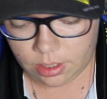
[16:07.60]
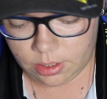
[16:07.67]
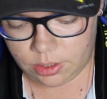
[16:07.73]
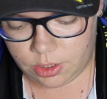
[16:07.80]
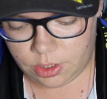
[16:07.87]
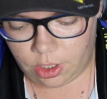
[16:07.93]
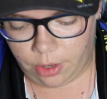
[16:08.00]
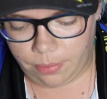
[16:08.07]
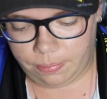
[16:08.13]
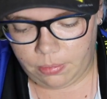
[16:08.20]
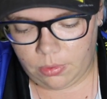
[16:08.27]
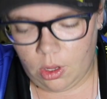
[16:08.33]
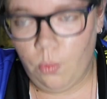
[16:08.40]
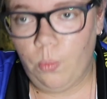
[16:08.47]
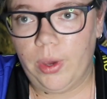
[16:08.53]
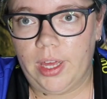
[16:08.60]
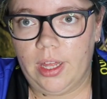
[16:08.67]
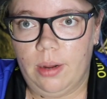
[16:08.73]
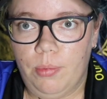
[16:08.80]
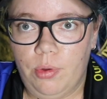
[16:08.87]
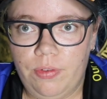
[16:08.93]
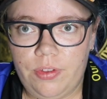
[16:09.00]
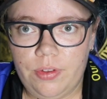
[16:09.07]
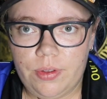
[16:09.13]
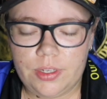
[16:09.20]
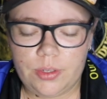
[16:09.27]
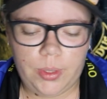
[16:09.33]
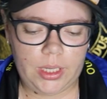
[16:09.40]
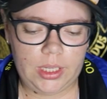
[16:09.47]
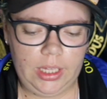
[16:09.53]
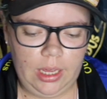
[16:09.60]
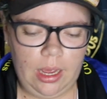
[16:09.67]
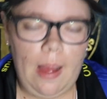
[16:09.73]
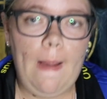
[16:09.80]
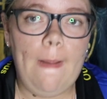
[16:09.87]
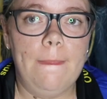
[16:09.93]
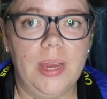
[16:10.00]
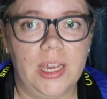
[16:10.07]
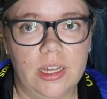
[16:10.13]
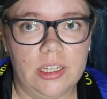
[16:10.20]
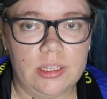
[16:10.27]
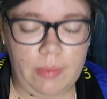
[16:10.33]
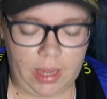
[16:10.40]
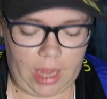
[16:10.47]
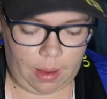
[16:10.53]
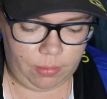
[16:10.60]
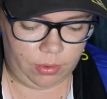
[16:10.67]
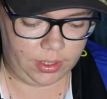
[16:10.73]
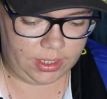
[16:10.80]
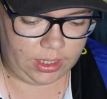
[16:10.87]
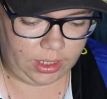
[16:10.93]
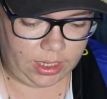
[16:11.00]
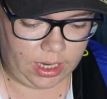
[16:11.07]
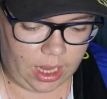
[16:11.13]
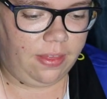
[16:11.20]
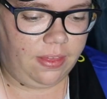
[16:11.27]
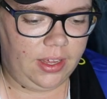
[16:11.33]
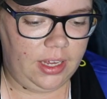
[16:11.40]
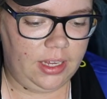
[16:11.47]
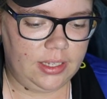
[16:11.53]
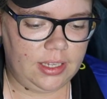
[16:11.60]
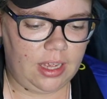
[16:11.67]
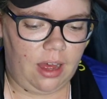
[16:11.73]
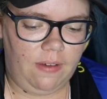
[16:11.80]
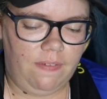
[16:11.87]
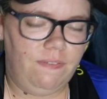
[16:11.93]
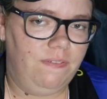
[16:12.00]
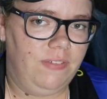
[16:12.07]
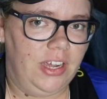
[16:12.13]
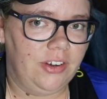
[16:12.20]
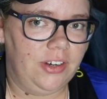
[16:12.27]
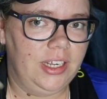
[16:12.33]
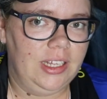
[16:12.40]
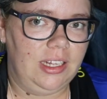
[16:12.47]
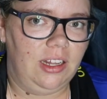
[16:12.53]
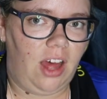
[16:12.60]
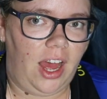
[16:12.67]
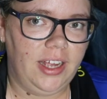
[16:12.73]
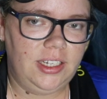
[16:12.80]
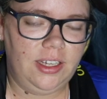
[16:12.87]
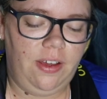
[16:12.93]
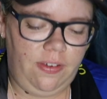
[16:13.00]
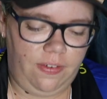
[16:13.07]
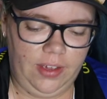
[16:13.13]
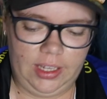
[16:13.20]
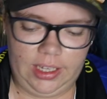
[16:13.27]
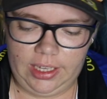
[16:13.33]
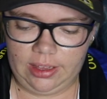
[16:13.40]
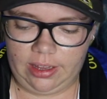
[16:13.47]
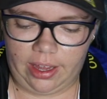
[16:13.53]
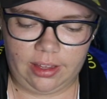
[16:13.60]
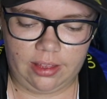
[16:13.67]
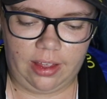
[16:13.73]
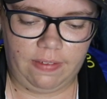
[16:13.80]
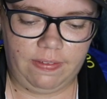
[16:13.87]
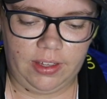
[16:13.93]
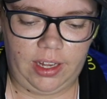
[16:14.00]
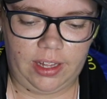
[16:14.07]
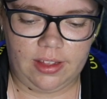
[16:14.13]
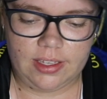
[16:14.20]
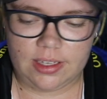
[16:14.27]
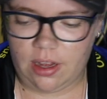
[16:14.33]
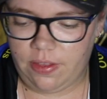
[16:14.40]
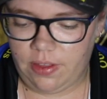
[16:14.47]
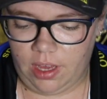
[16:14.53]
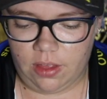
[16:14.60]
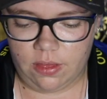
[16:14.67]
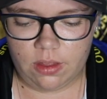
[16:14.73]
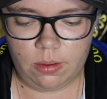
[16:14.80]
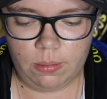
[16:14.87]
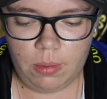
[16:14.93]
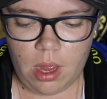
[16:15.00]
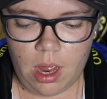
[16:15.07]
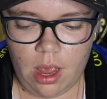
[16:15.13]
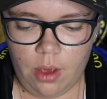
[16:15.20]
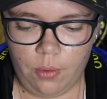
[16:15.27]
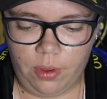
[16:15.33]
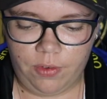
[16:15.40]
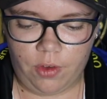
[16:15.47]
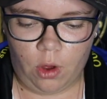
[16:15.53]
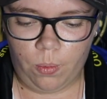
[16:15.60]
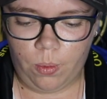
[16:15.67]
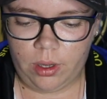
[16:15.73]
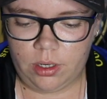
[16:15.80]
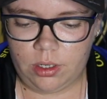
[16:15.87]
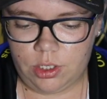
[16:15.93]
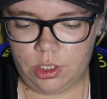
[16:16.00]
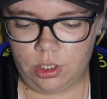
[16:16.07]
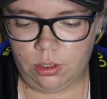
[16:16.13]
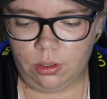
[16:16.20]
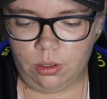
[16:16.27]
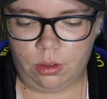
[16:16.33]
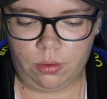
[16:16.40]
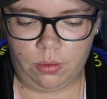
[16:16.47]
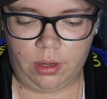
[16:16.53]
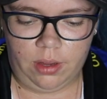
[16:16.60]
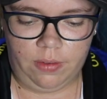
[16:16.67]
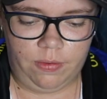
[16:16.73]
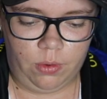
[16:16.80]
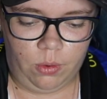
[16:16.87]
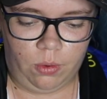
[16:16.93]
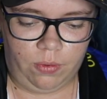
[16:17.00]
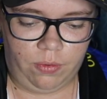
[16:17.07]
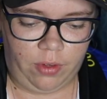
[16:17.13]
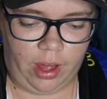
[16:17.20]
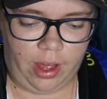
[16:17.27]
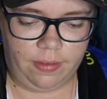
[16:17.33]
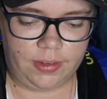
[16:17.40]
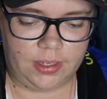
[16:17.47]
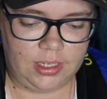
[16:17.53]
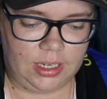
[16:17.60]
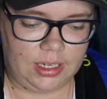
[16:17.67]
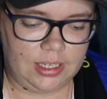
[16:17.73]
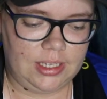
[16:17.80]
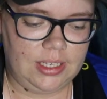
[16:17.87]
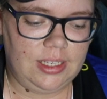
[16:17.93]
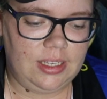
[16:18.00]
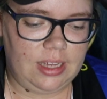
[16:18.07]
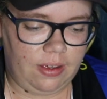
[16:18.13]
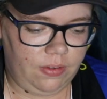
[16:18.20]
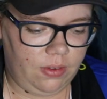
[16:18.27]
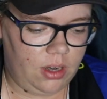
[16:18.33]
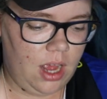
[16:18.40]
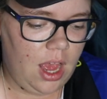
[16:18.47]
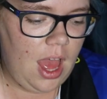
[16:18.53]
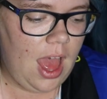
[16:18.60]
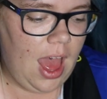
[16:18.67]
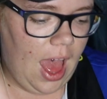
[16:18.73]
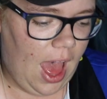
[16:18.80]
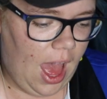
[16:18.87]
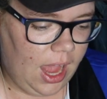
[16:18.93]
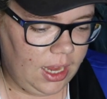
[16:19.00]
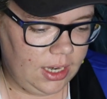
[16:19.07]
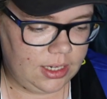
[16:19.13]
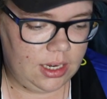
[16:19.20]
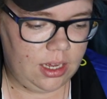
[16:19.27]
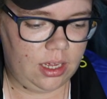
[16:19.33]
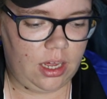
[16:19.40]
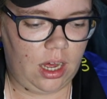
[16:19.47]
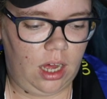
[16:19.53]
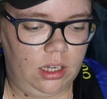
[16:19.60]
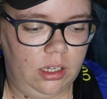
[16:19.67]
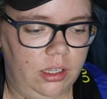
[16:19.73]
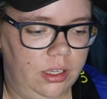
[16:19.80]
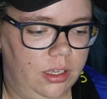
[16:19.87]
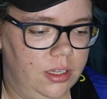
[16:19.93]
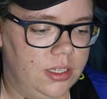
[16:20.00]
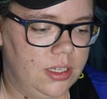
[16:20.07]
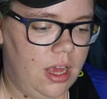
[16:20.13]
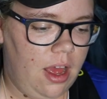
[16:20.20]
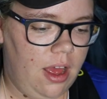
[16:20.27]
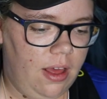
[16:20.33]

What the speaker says: So we're gonna move through this quickly because my camera is nearly dead. These are very light feeling, like they feel like there's nothing in them. We've got 1, 2, 3, 4, 5, 6, 7, 8 colors.